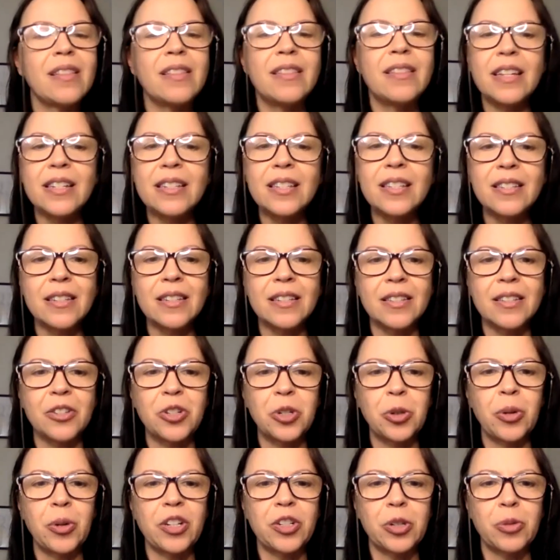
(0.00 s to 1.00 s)
this is a
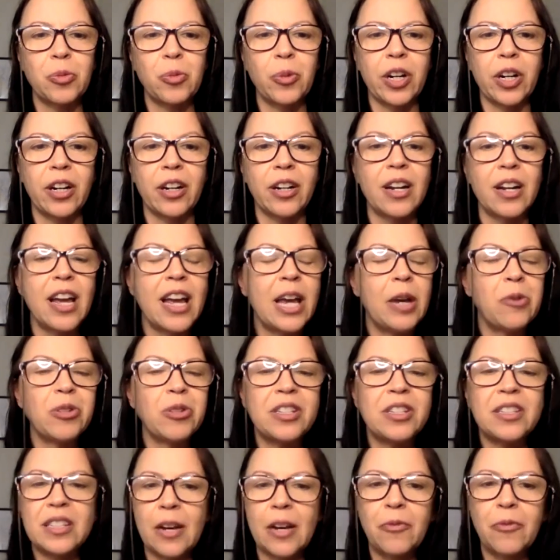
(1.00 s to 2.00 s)
situation where it
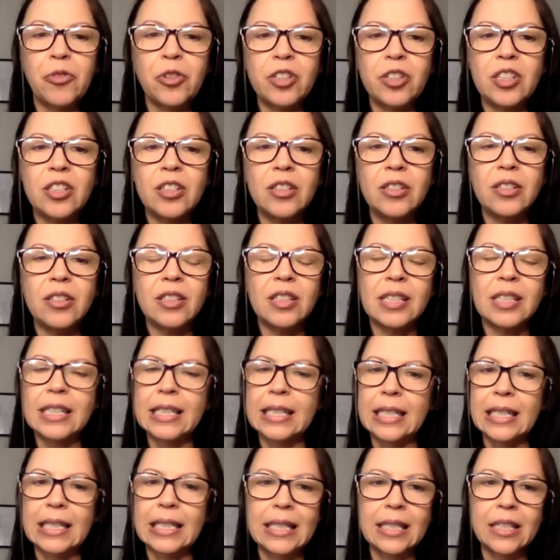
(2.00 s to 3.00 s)
was several
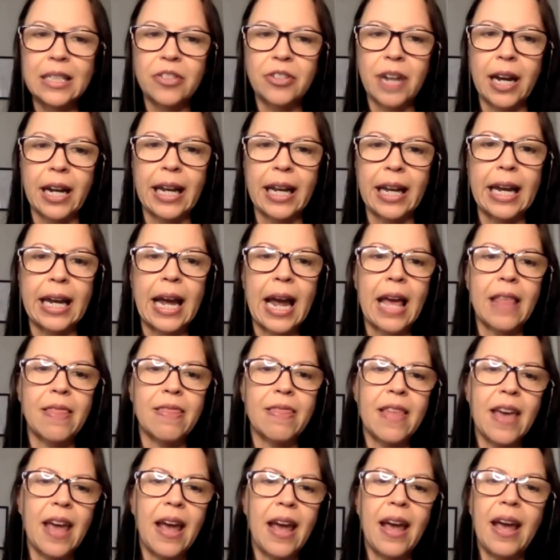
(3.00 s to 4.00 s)
seasons in already,
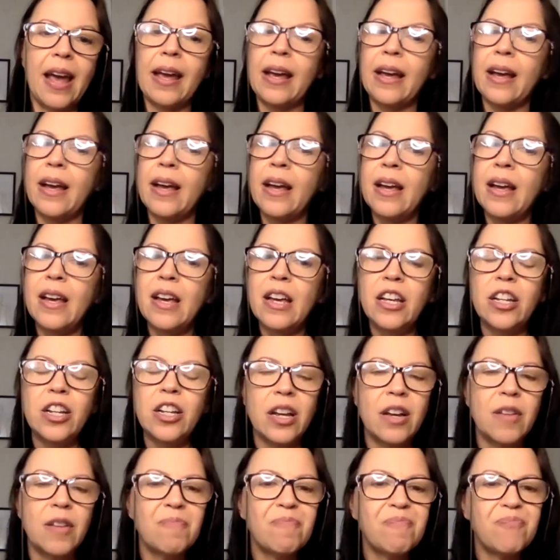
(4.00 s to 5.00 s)
and they
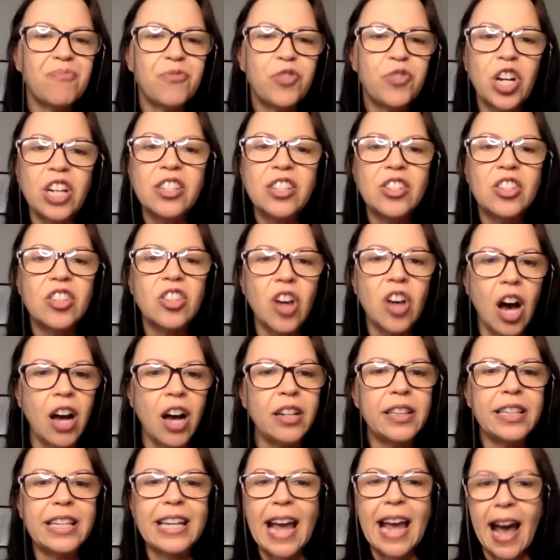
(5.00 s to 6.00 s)
just
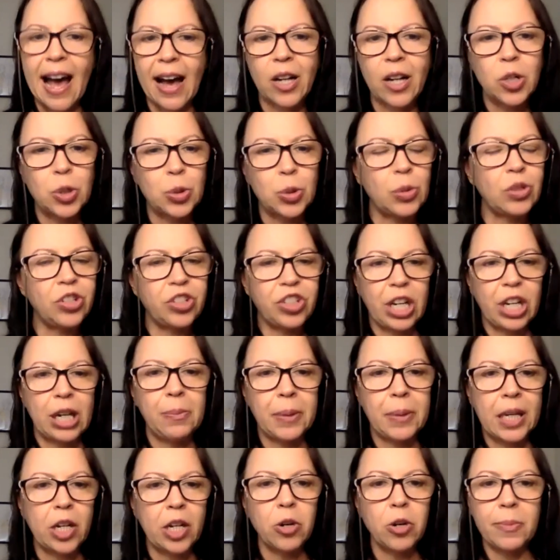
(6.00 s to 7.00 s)
thought the actual Jay
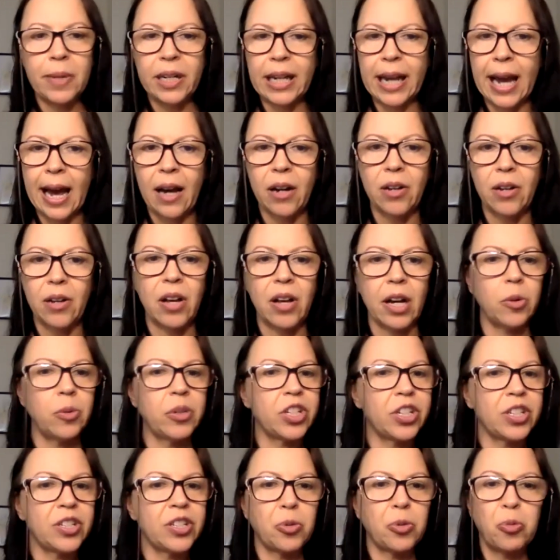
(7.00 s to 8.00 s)
Peterman catalog,
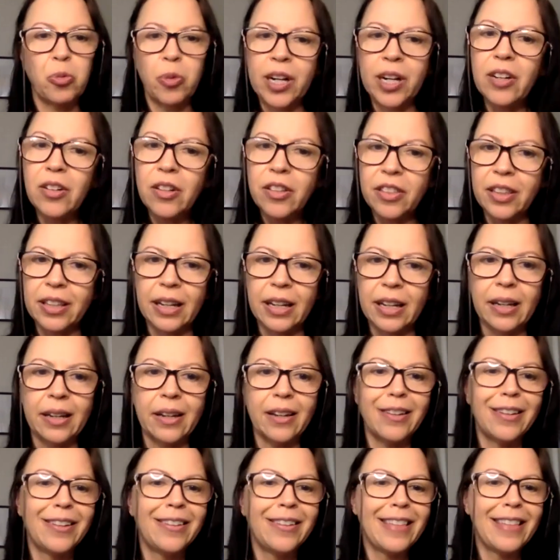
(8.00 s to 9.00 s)
which is a real
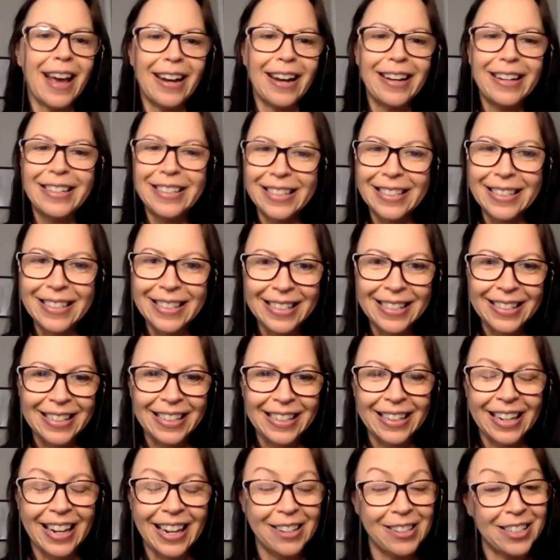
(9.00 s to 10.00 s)
thing that
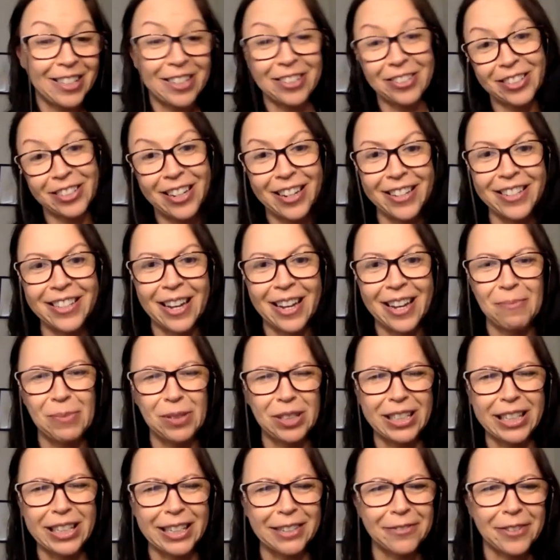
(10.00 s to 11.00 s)
existed, it still does, I
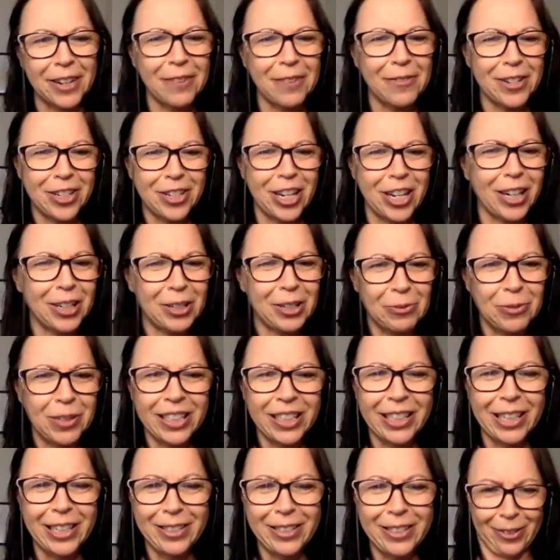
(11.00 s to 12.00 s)
believe. I haven't checked
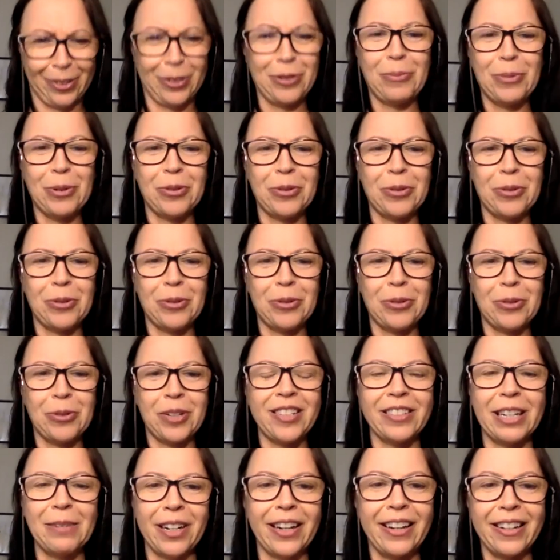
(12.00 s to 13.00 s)
really super
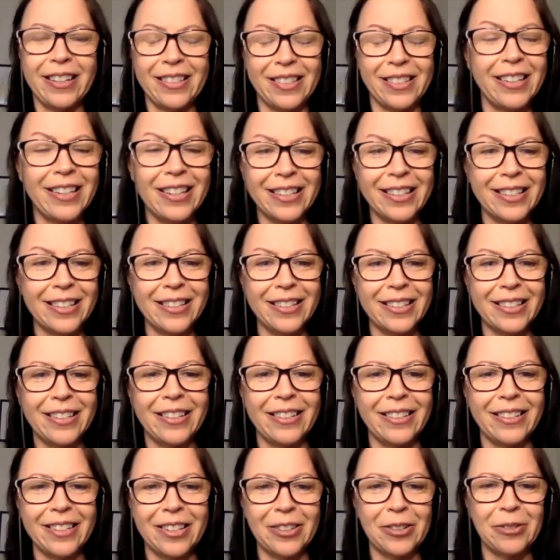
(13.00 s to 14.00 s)
recently, but it has
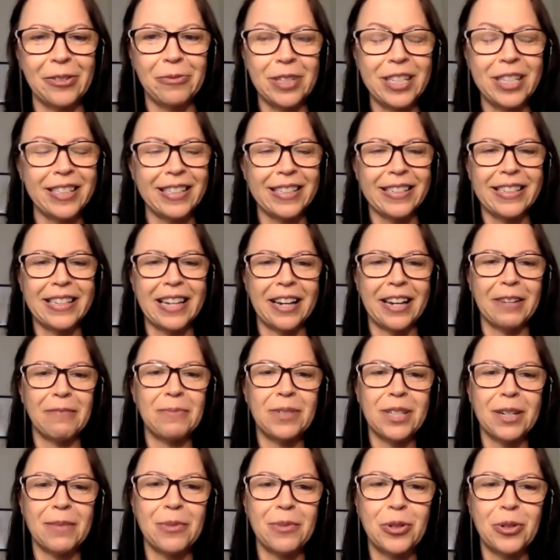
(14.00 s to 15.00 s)
existed until recent
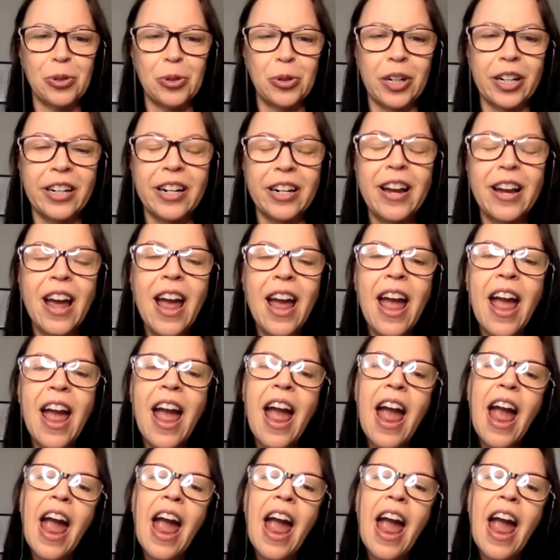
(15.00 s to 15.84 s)
times, I'm sure.